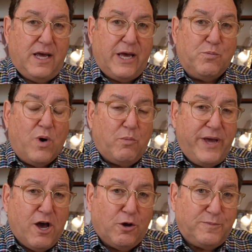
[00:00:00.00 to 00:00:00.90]
and what
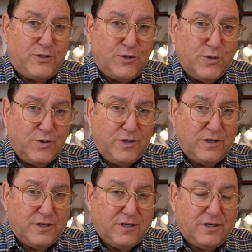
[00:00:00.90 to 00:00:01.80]
we hope soon
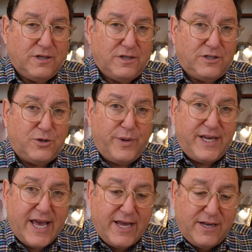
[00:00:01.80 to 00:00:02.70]
to
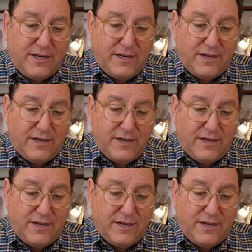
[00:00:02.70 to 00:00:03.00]
regain.